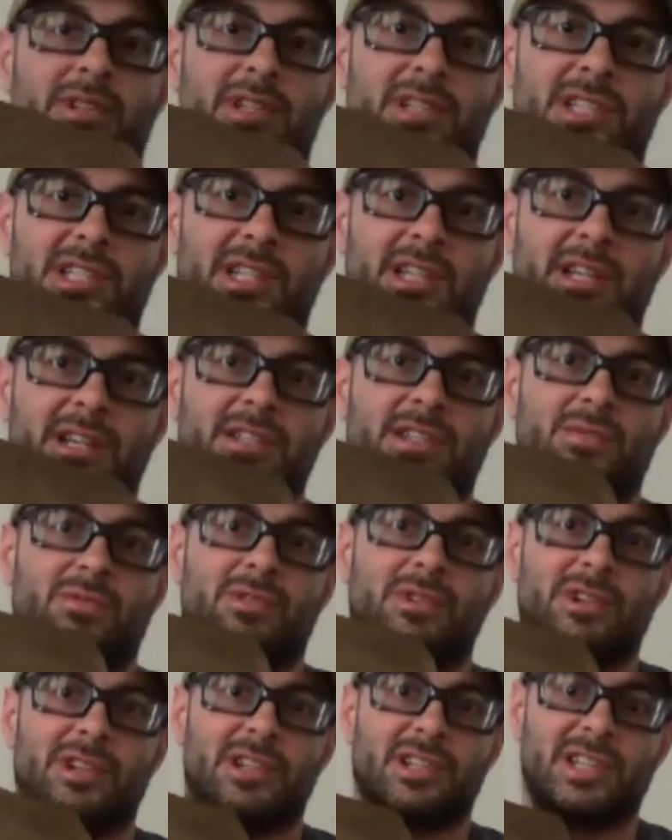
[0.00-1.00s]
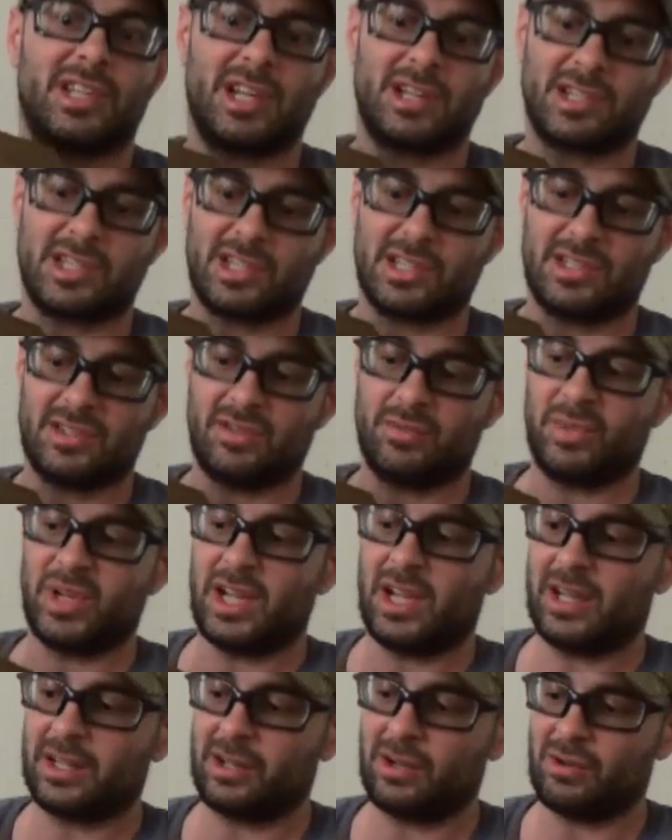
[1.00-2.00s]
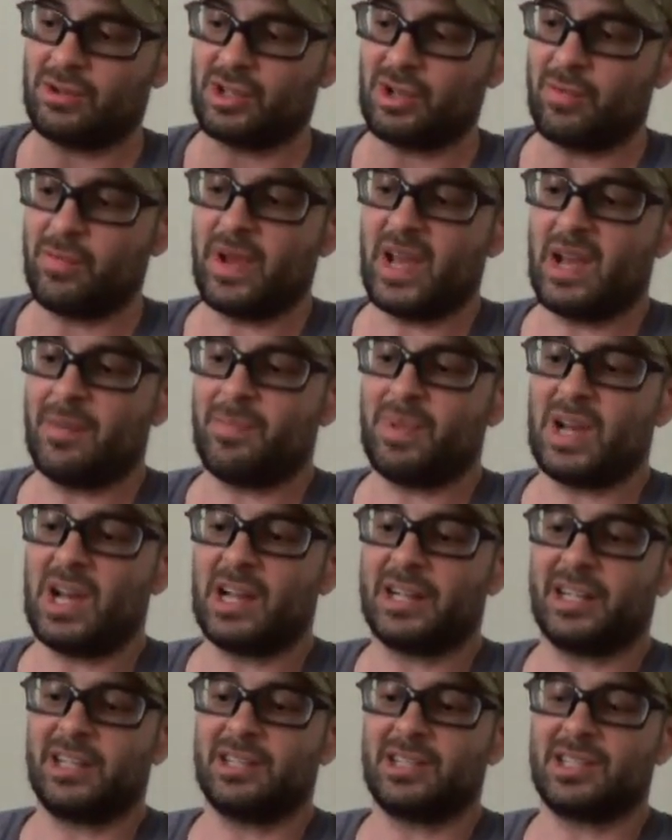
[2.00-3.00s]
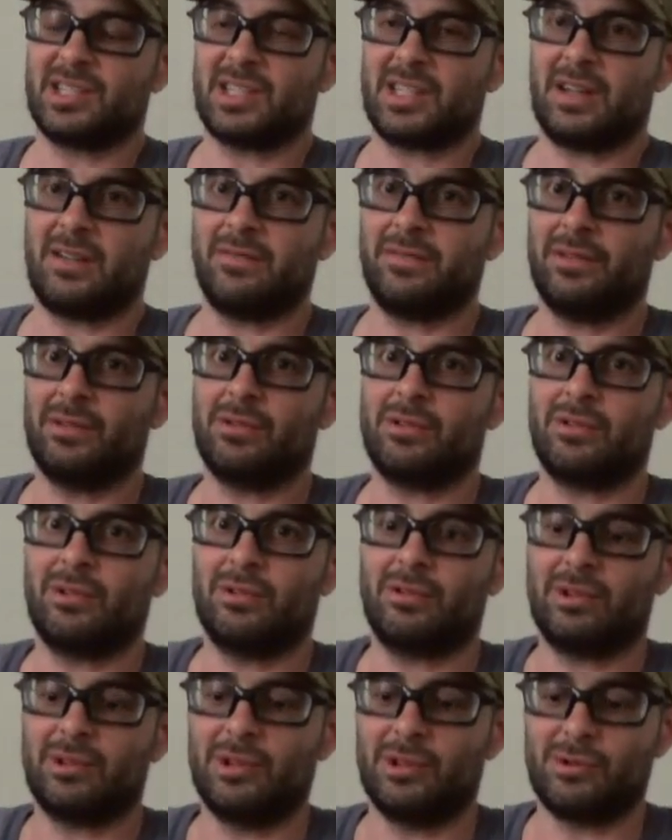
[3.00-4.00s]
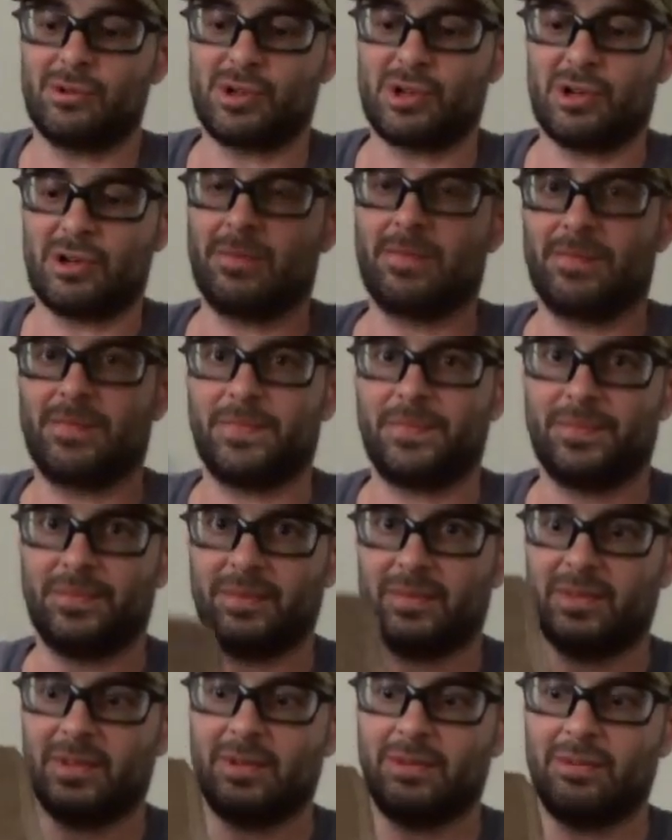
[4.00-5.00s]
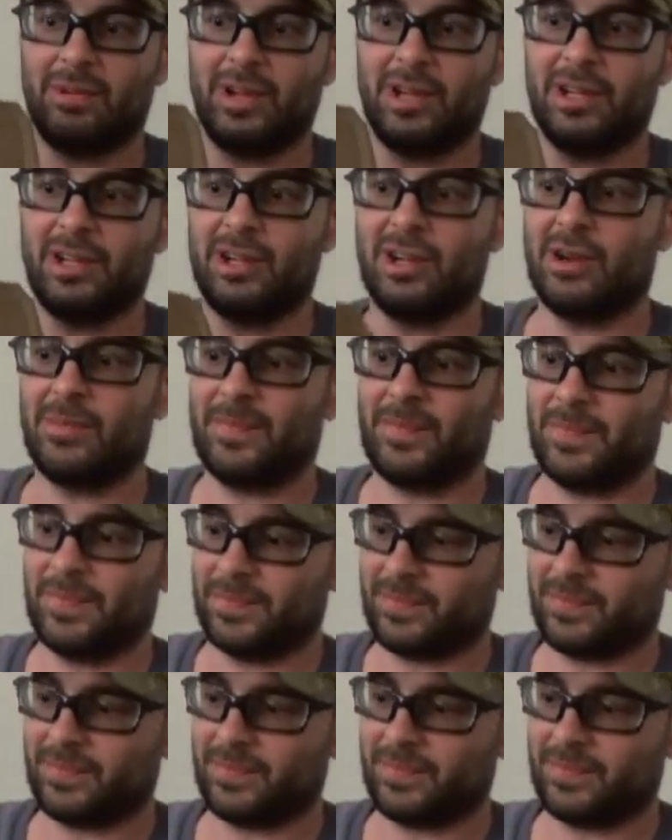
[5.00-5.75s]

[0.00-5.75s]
of these sides where it attaches to the bag. Here's our map pocket. It's got Velcro closed right here.